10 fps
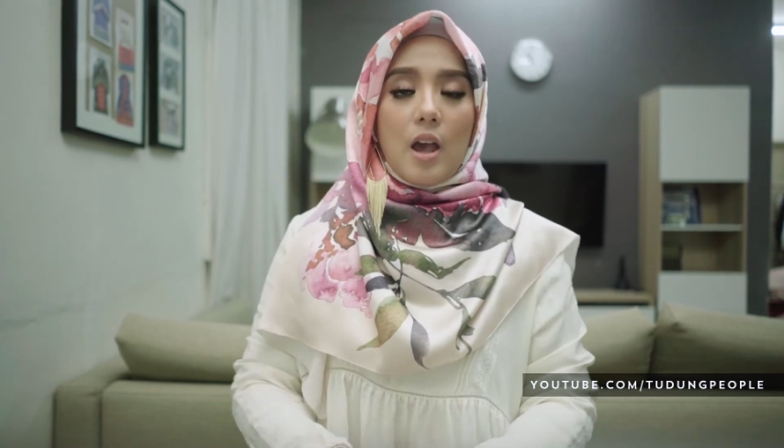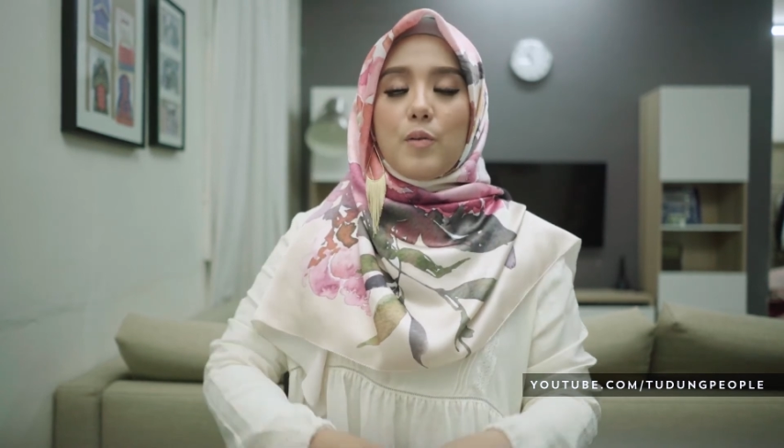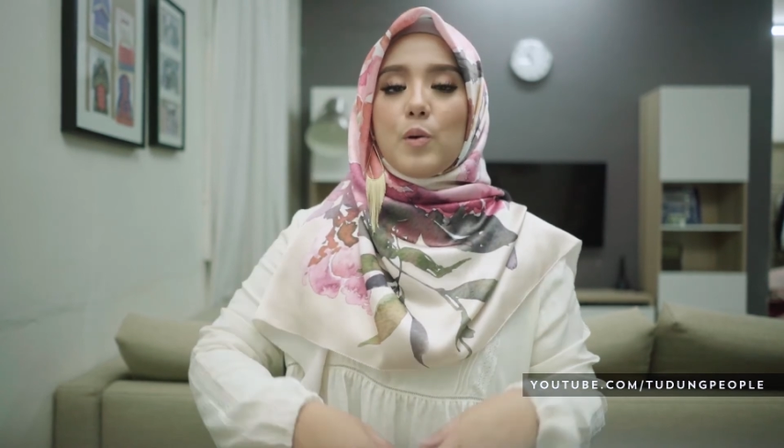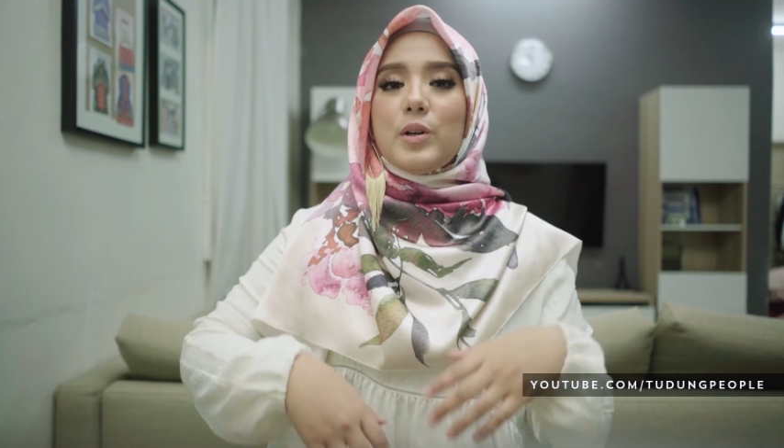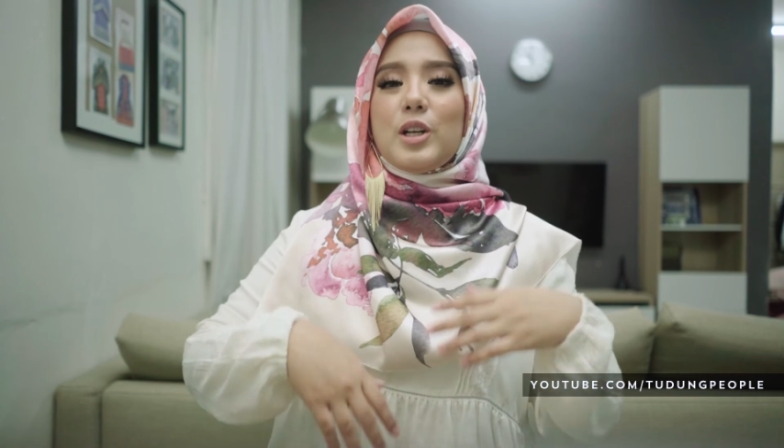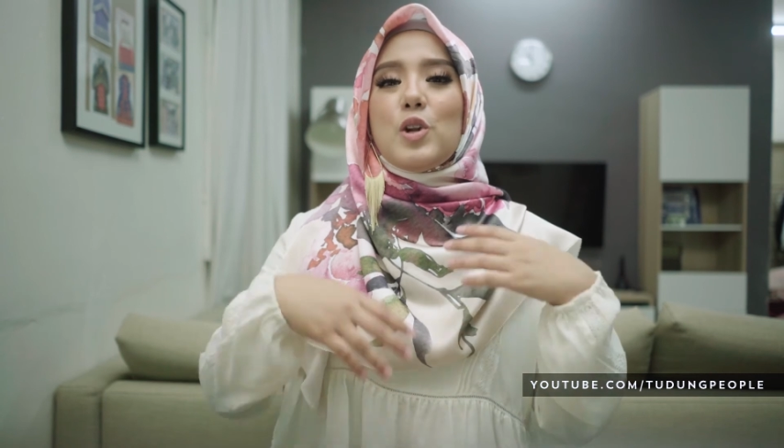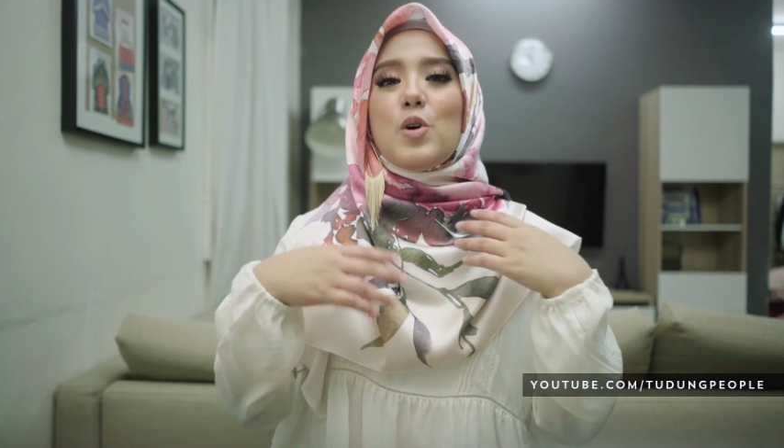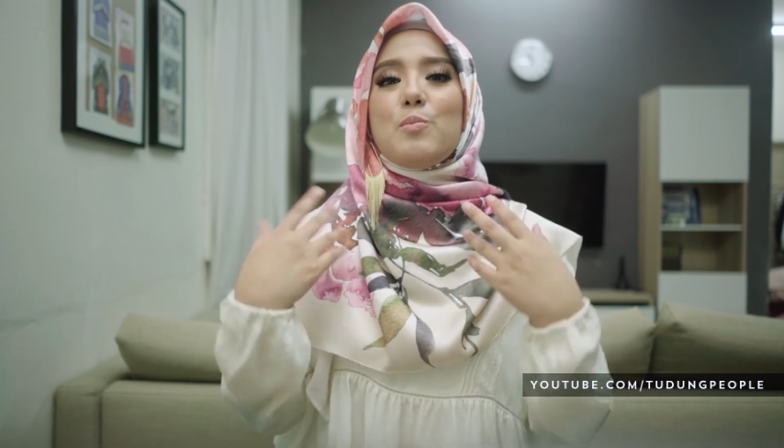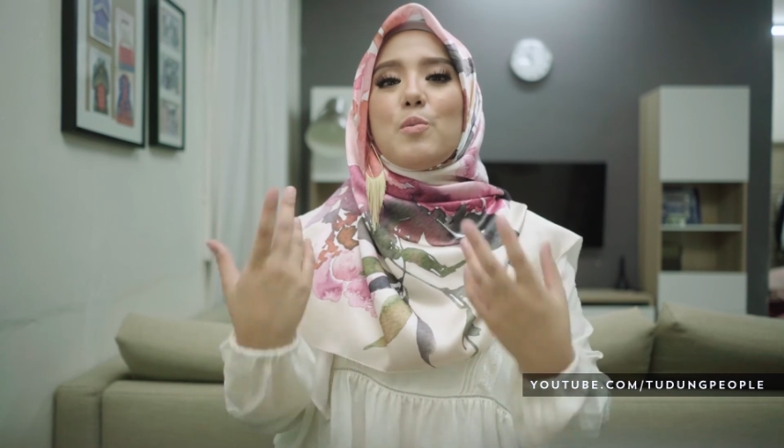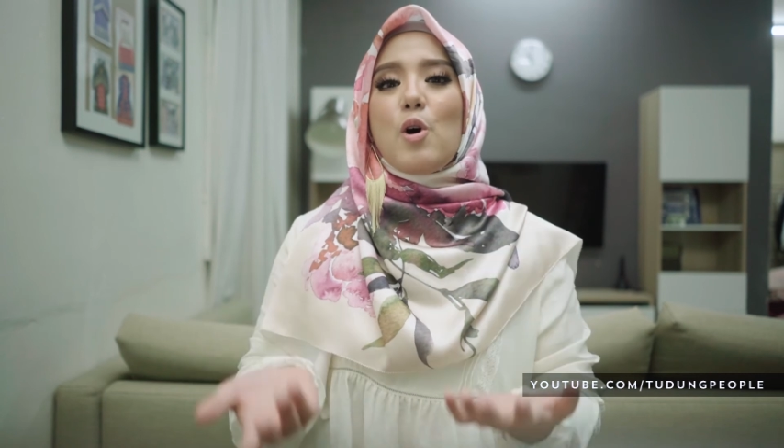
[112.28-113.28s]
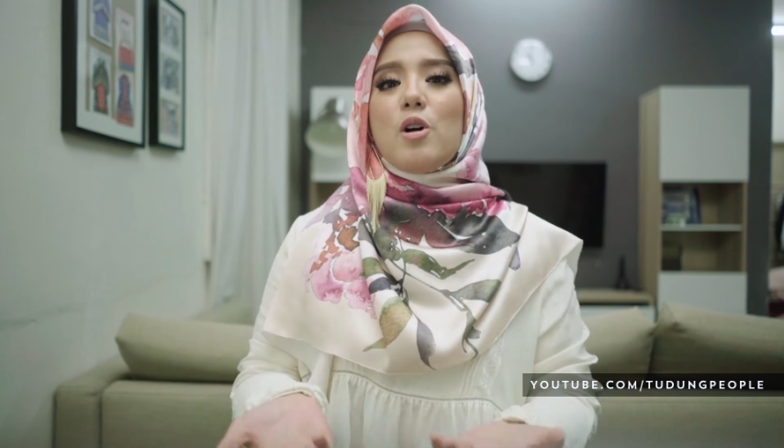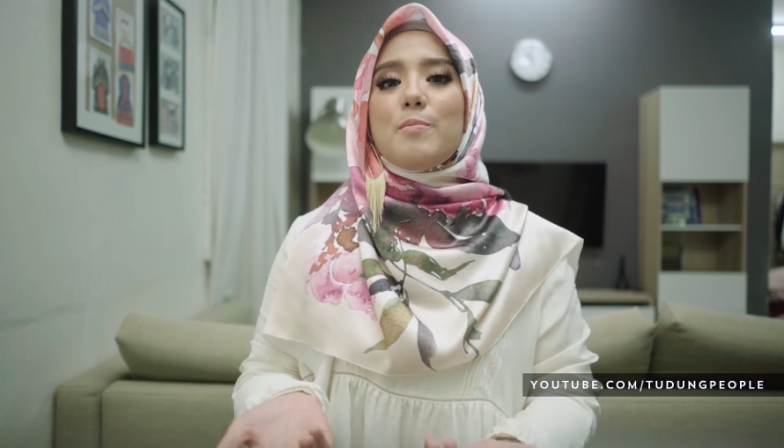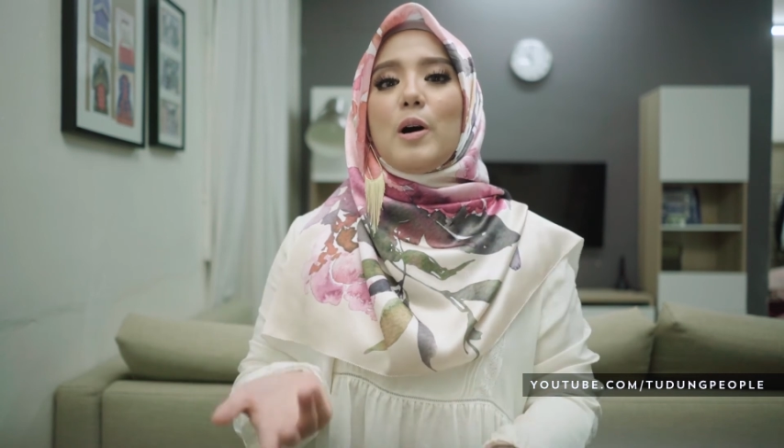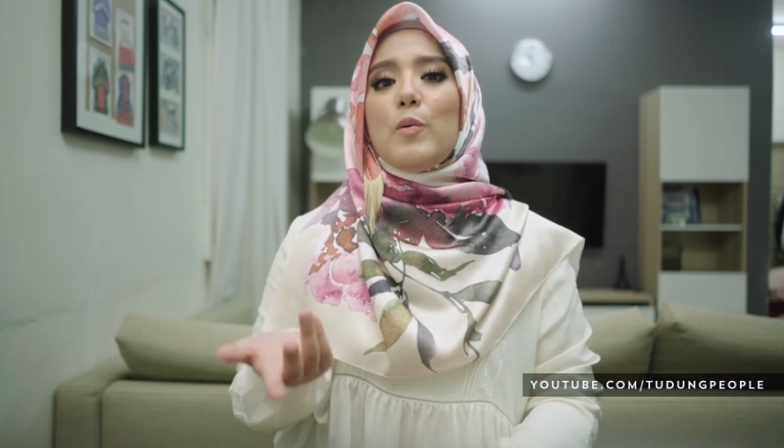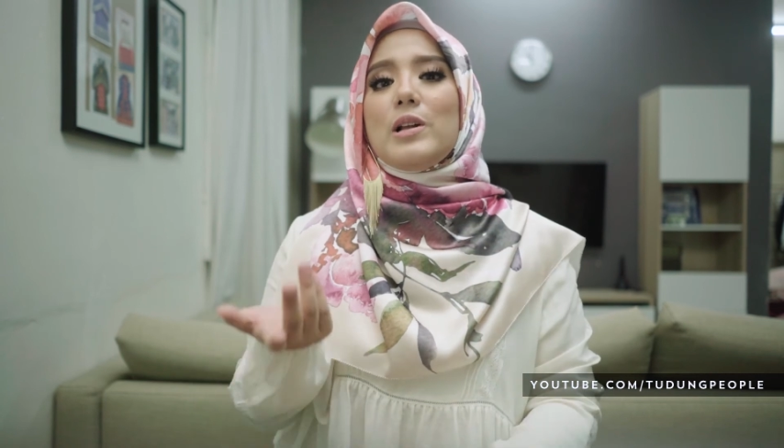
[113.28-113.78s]
If you want to know more
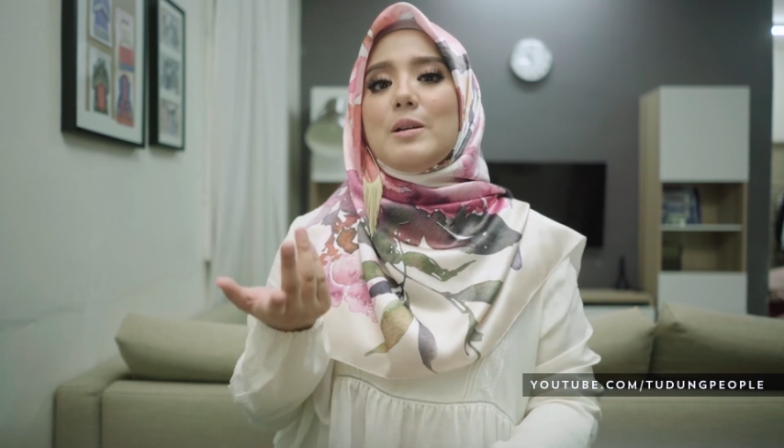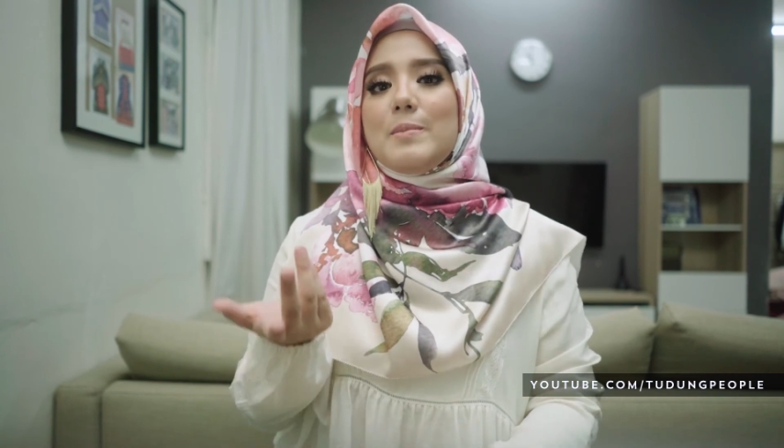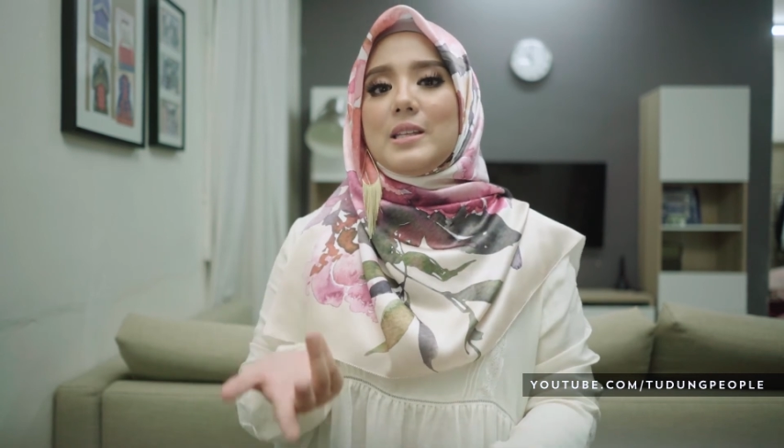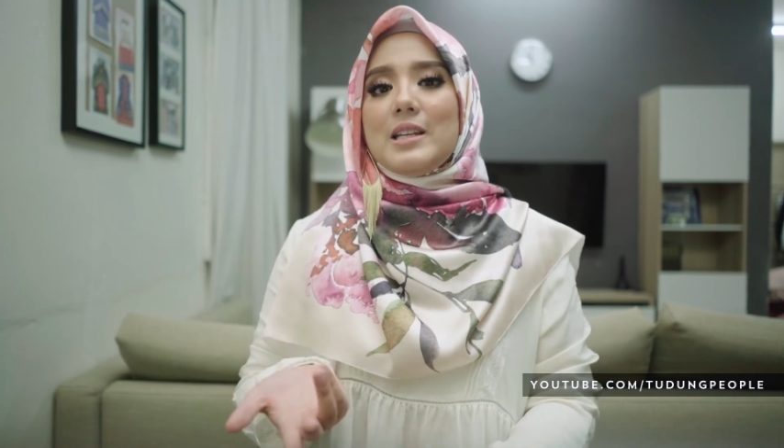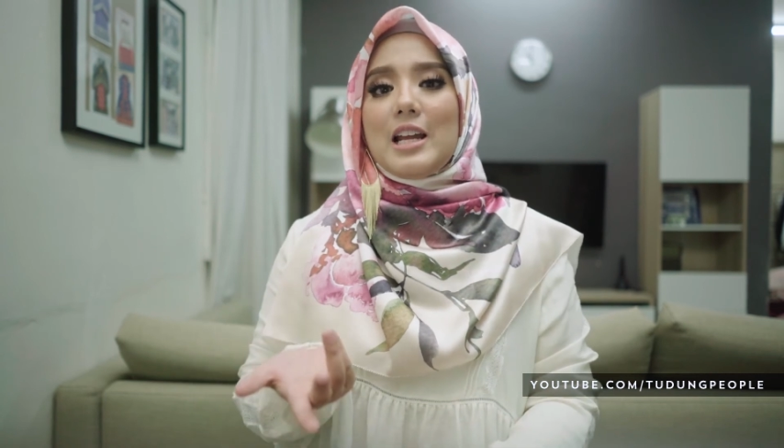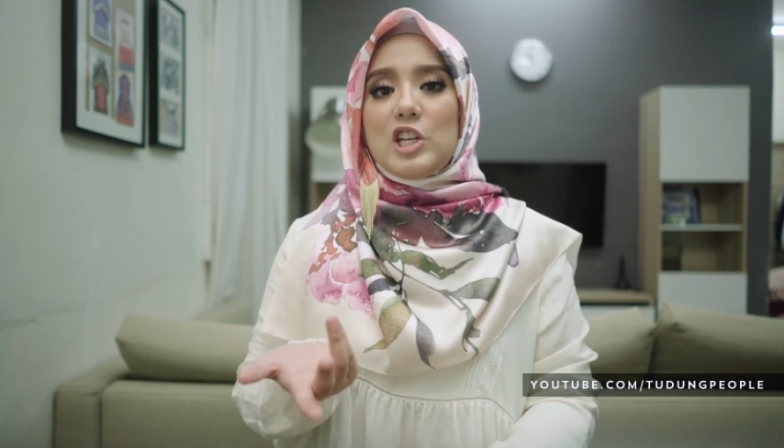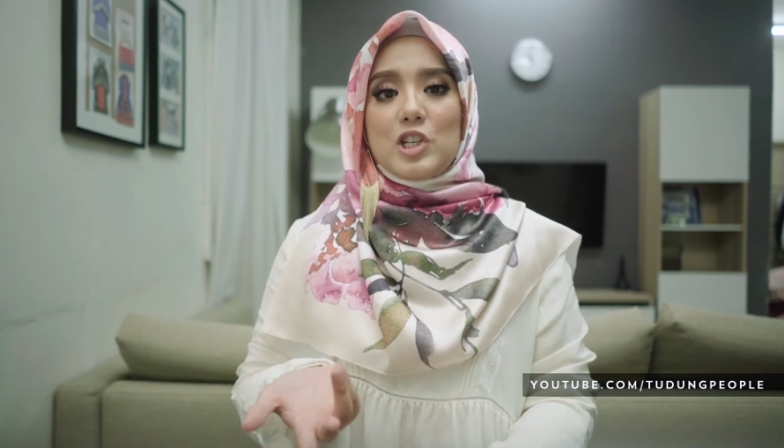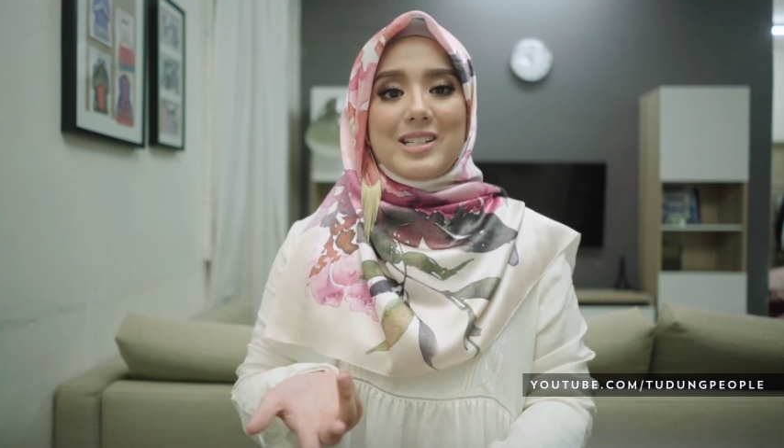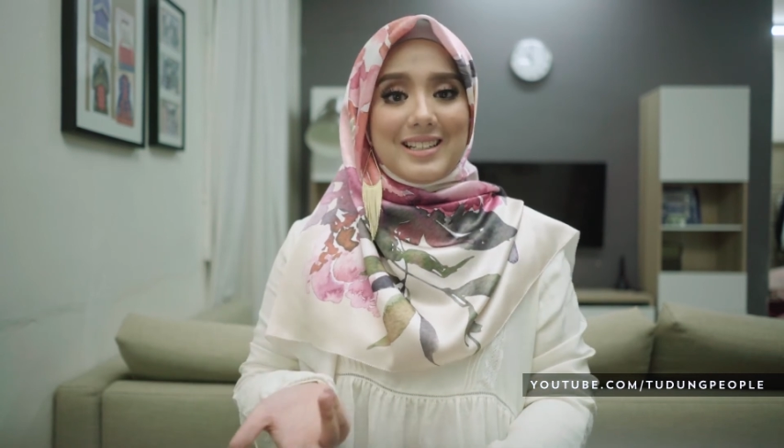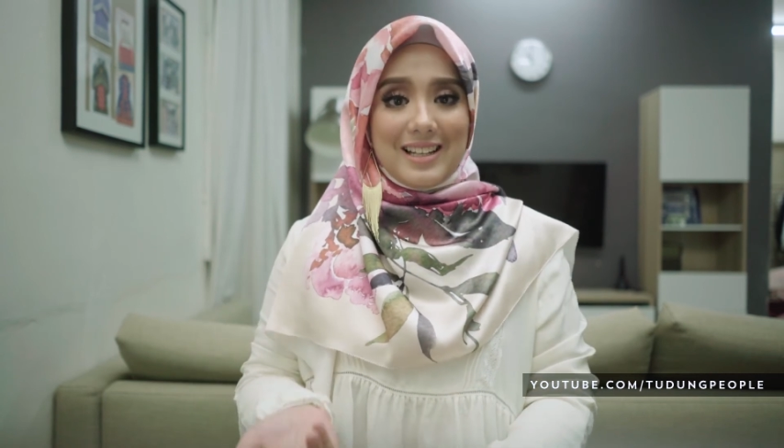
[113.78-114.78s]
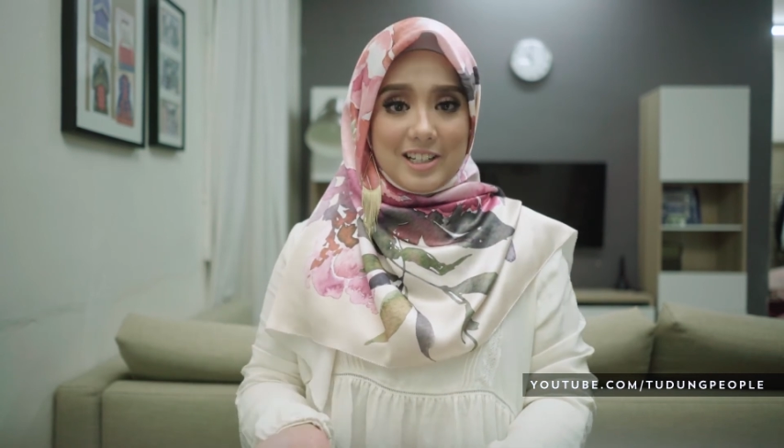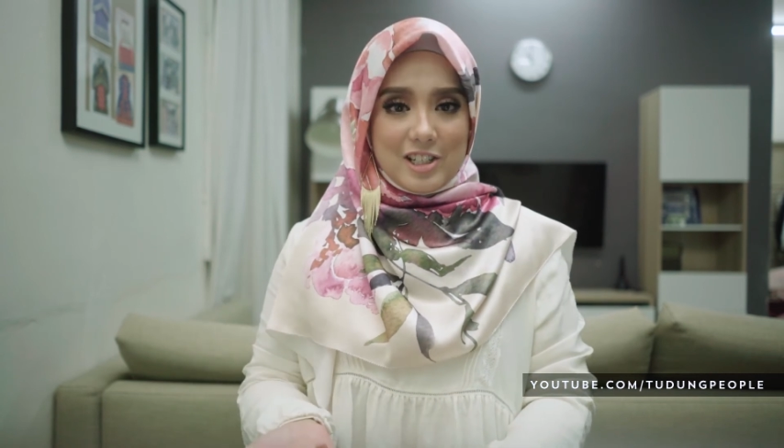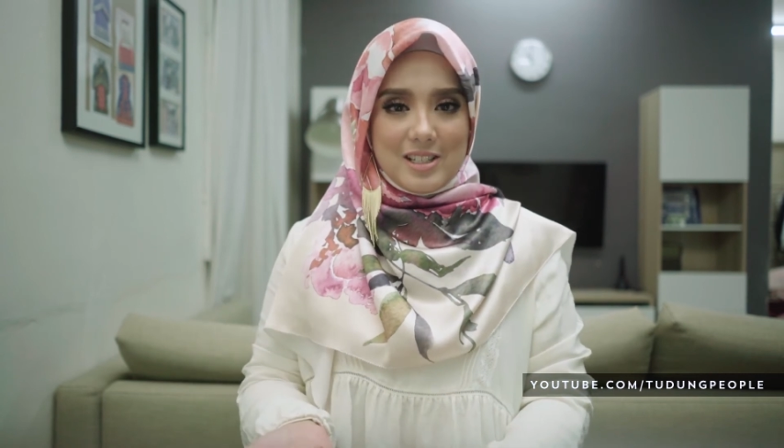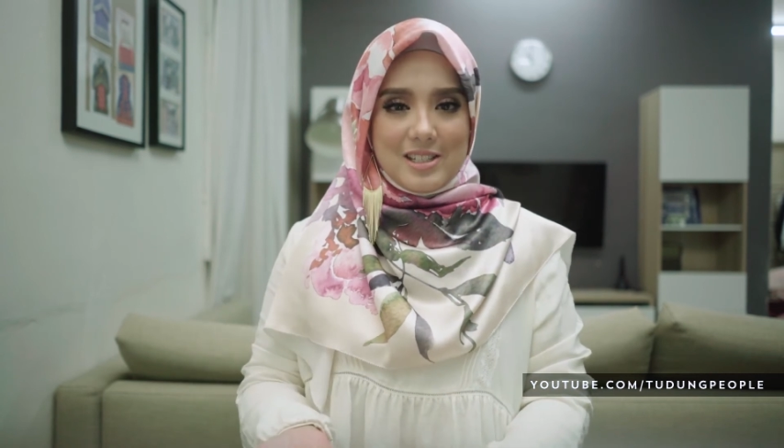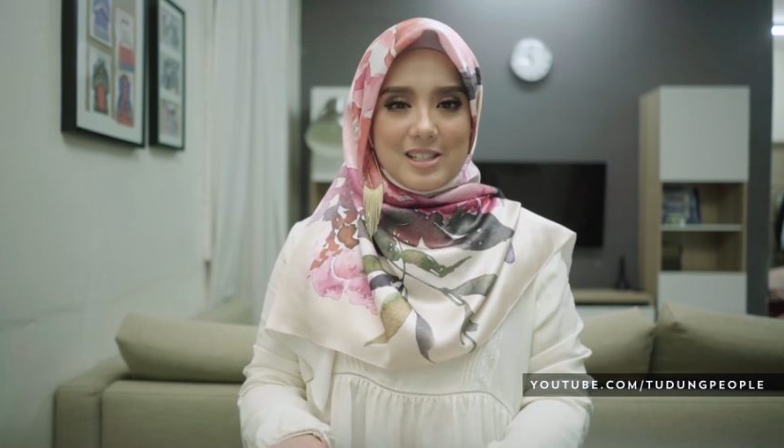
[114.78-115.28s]
about our limited edition
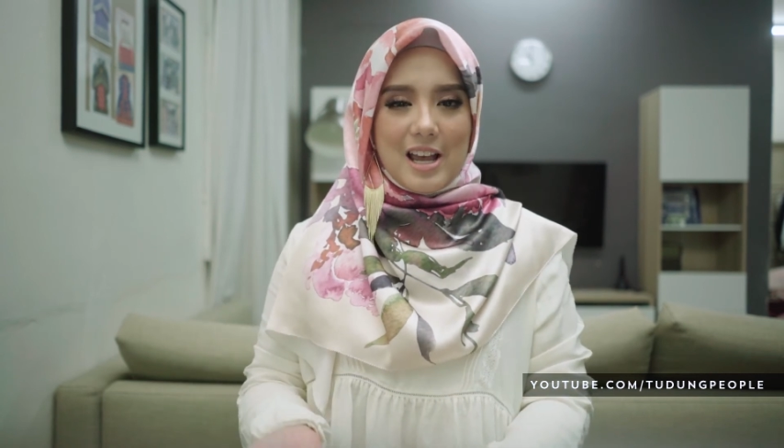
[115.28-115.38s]
collections,